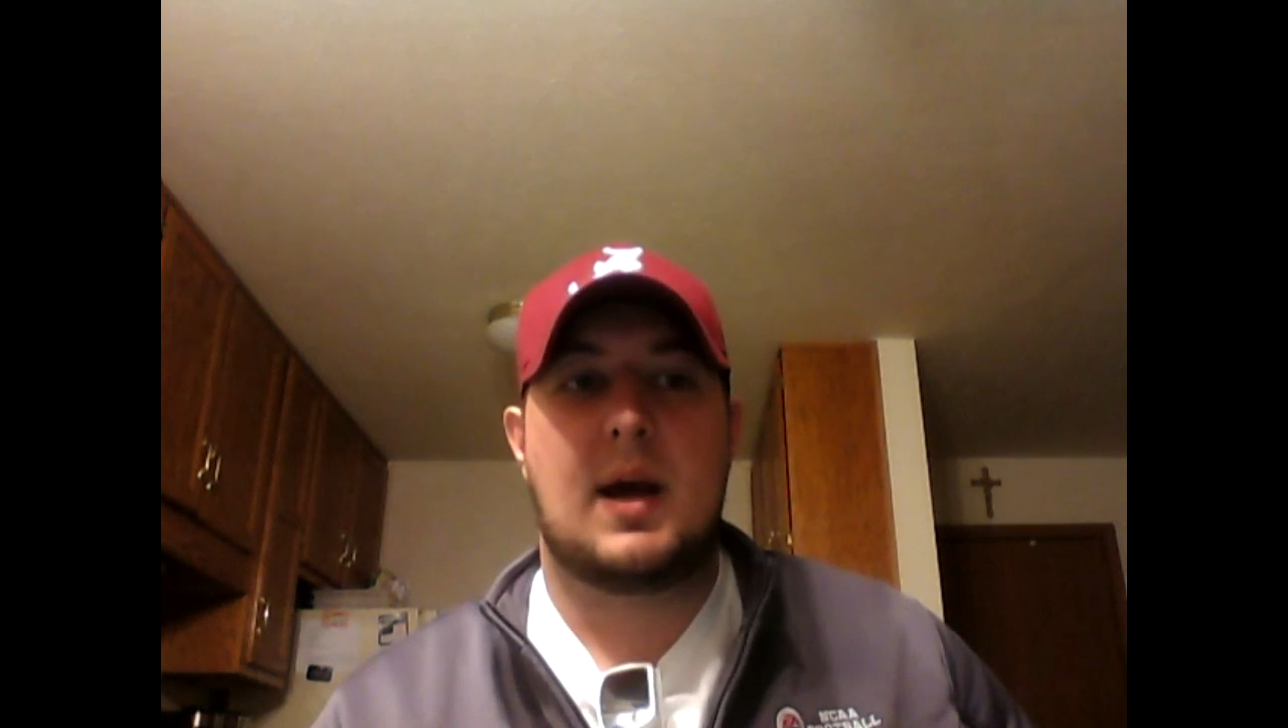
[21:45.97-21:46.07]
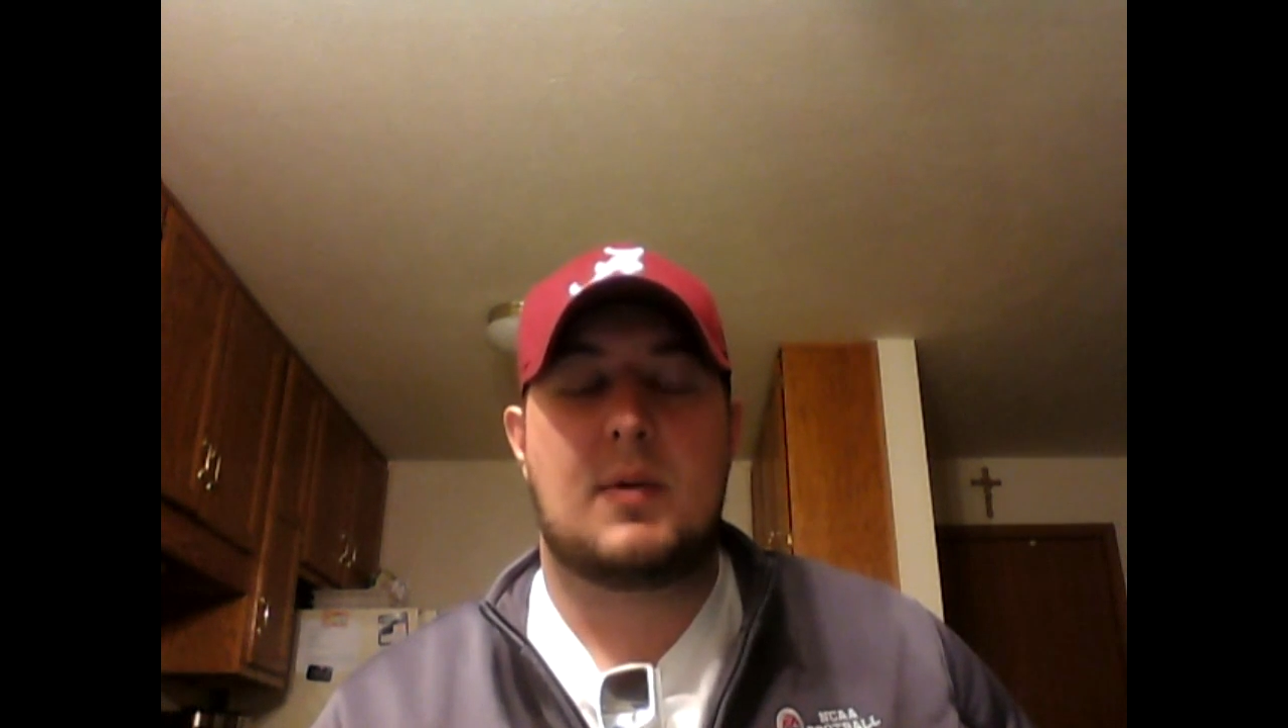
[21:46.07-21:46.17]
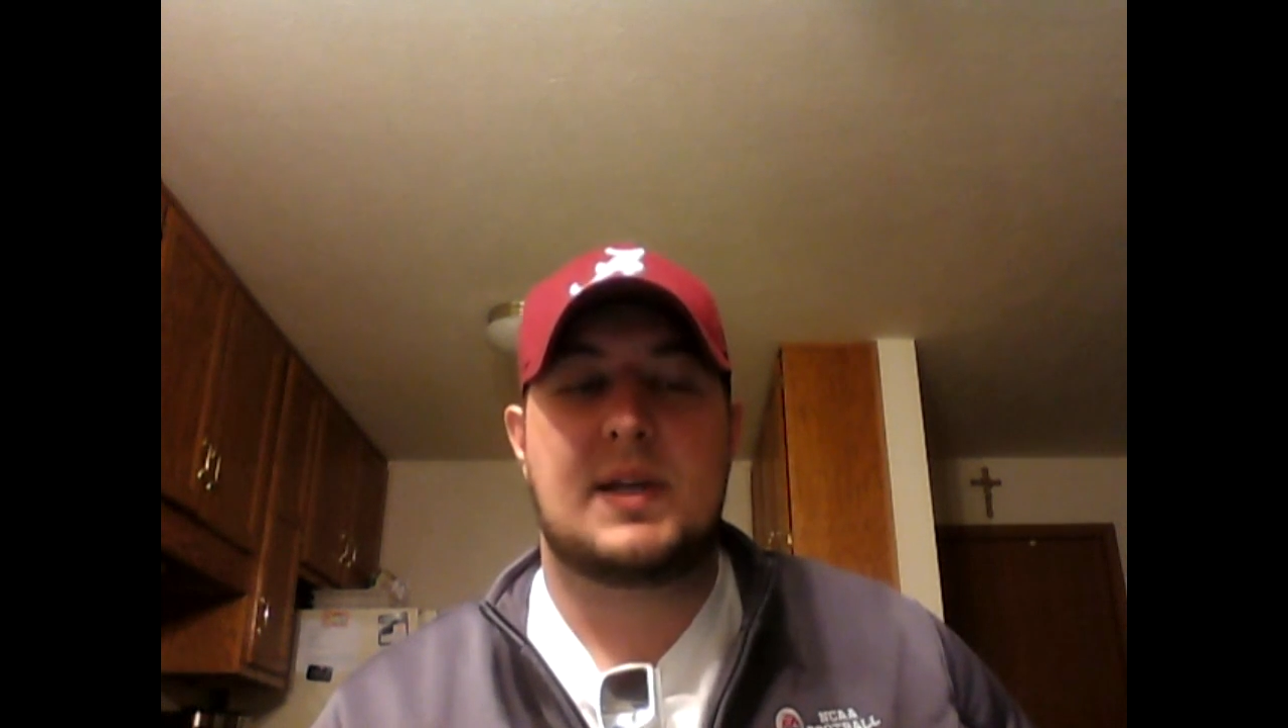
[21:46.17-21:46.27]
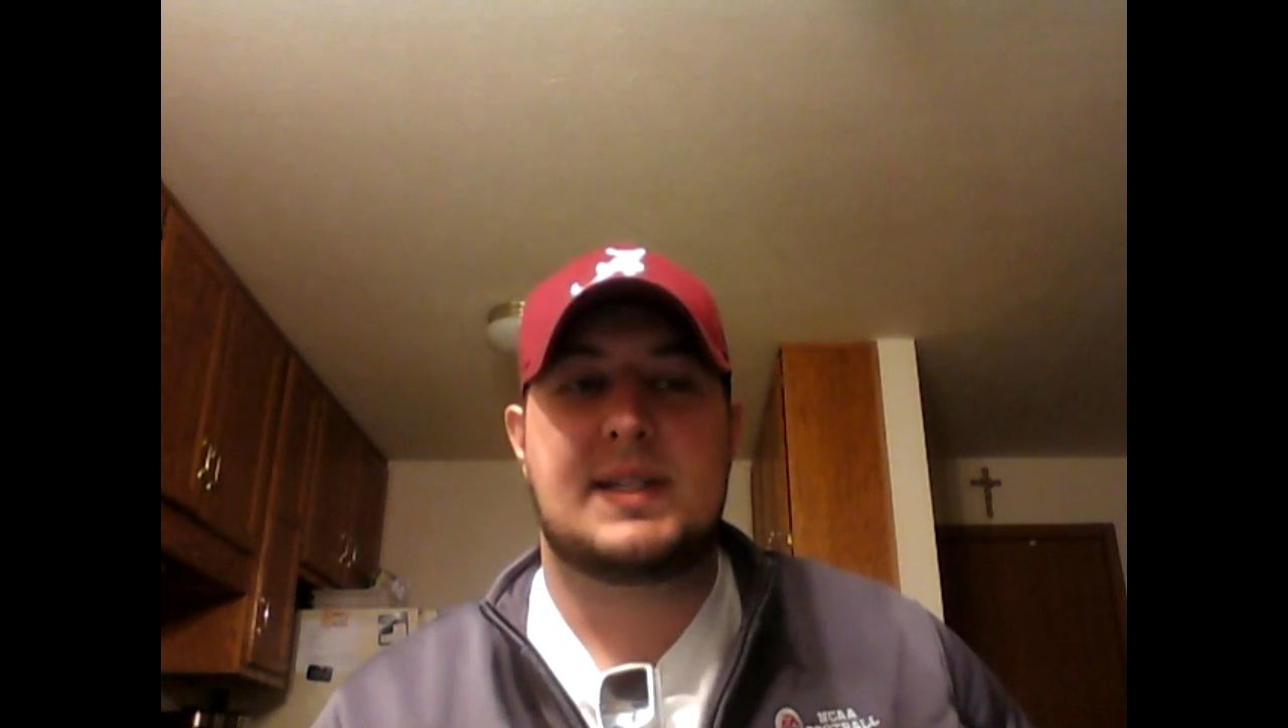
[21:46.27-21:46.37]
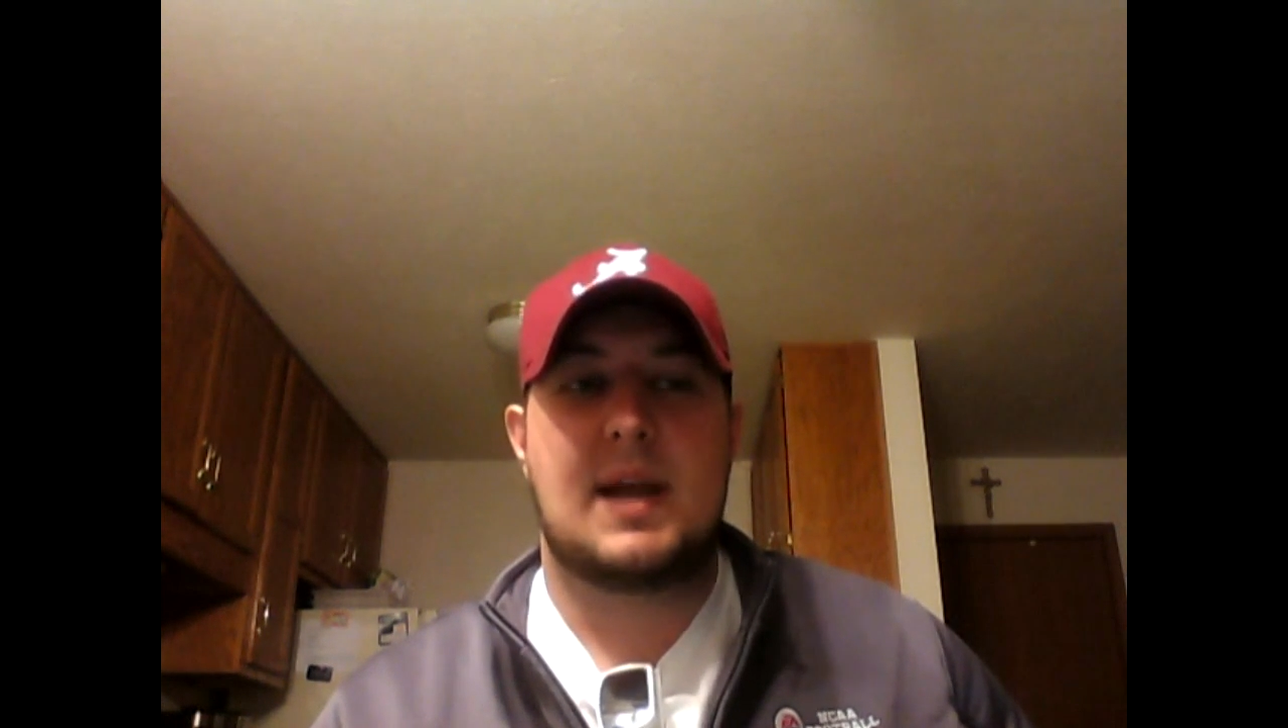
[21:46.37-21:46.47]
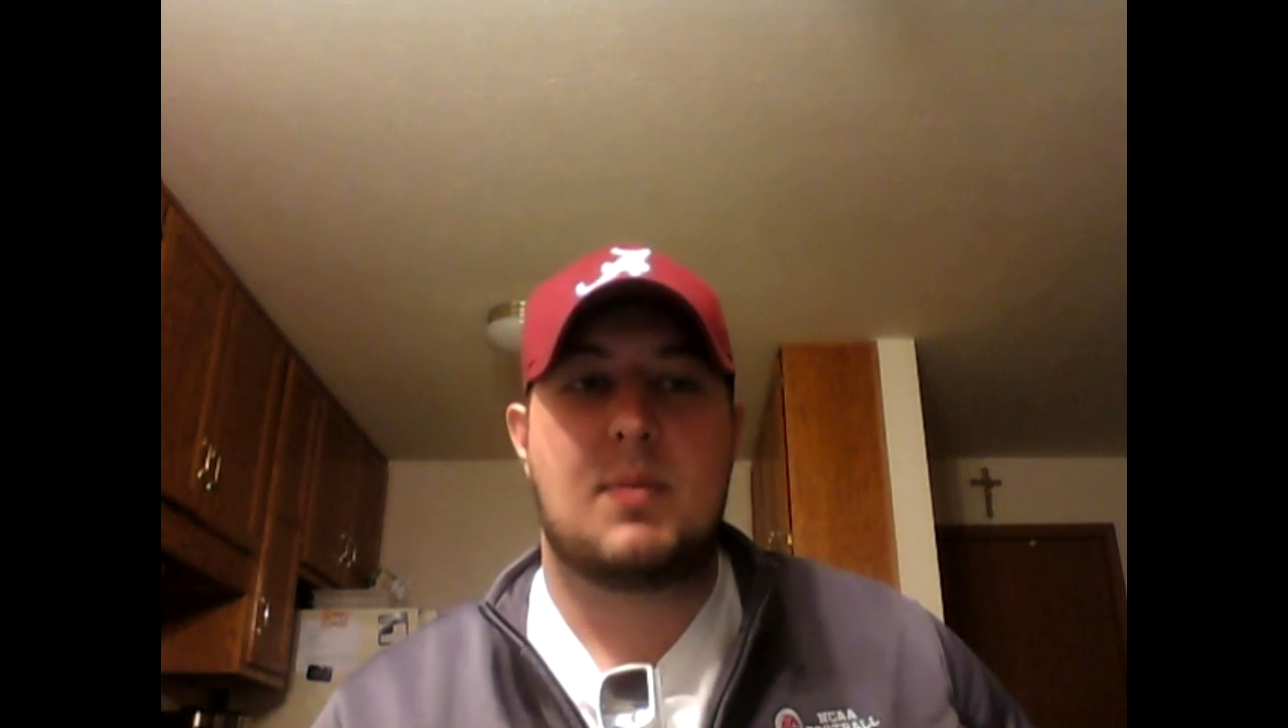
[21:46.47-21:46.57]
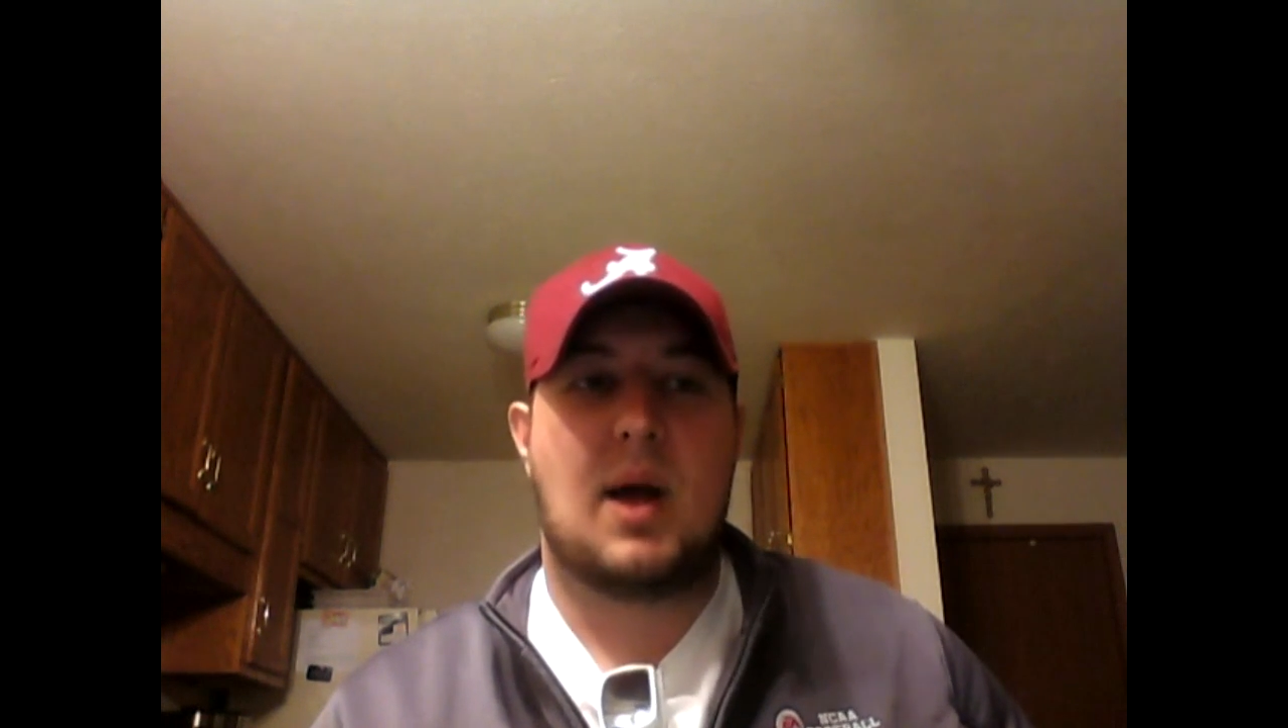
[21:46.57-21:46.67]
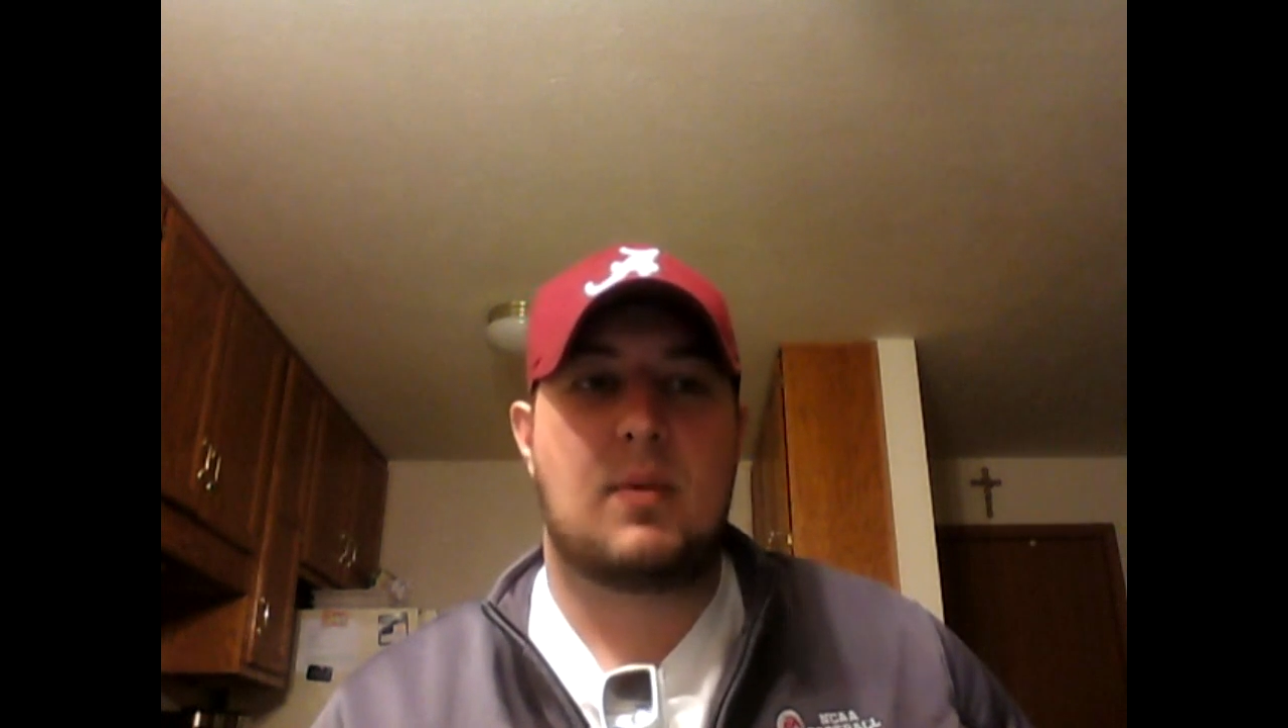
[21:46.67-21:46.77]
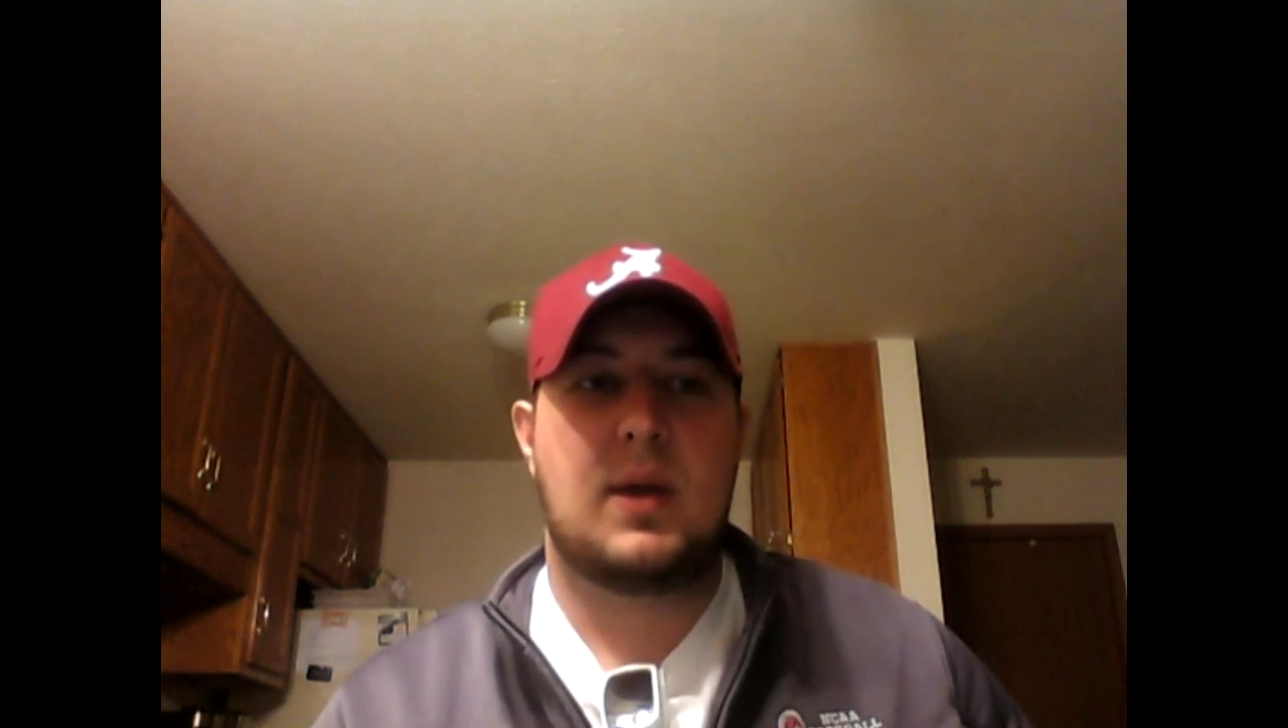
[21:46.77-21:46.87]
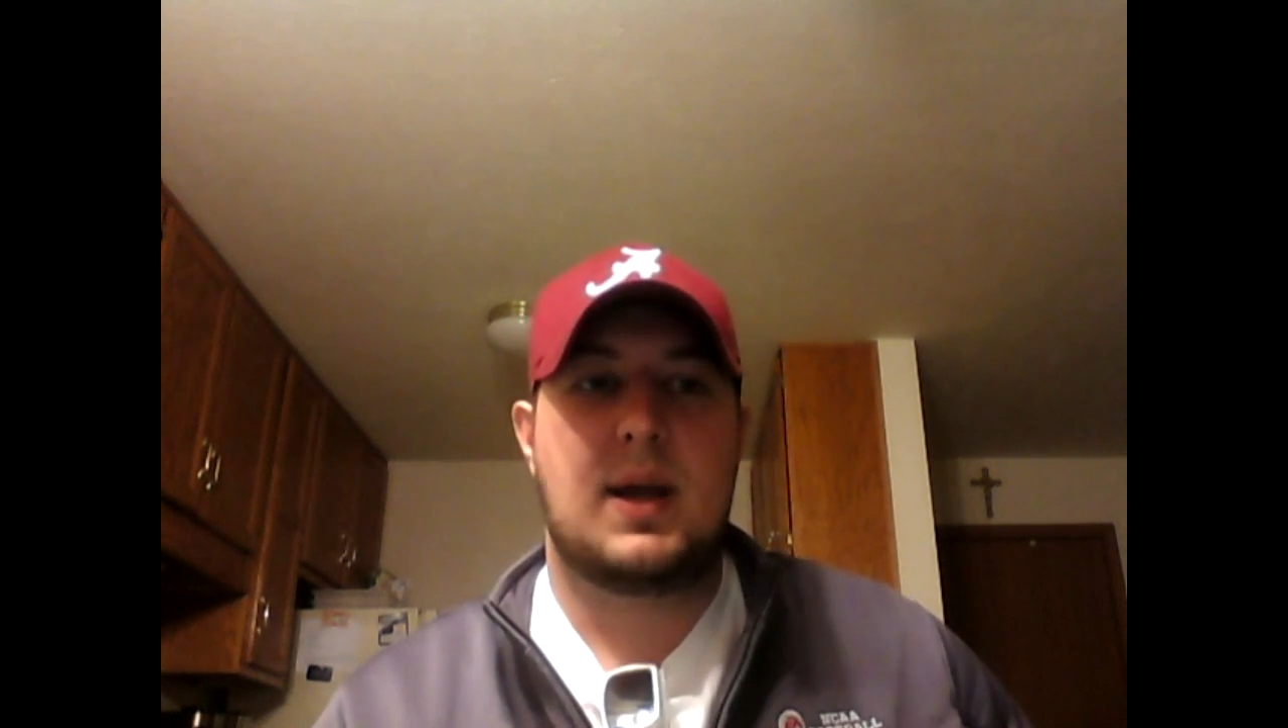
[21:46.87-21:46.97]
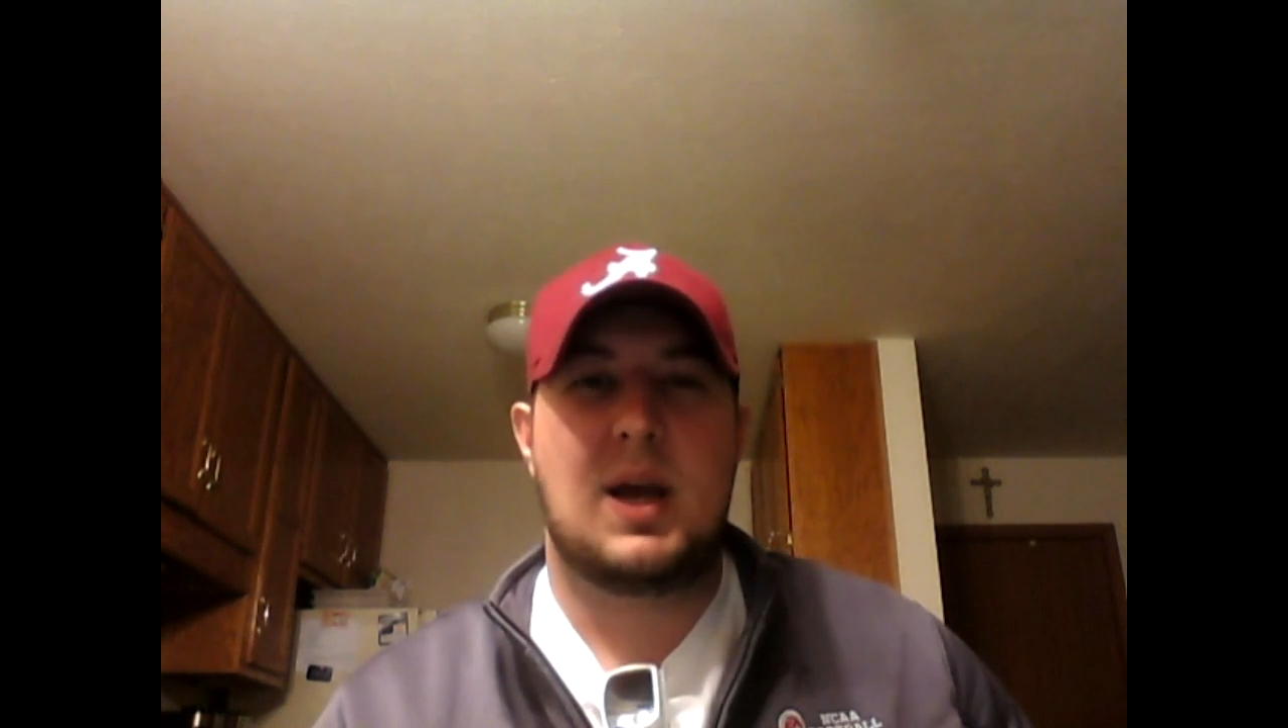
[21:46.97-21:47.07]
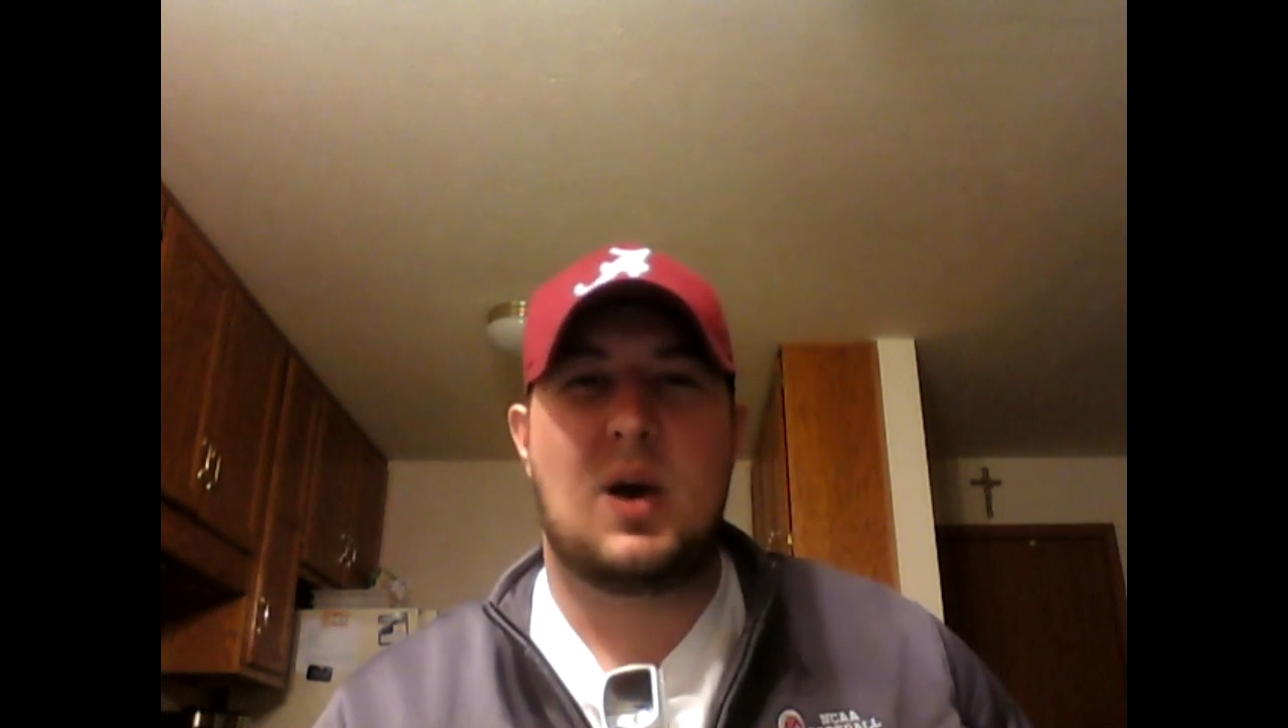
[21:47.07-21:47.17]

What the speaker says: I want to say probably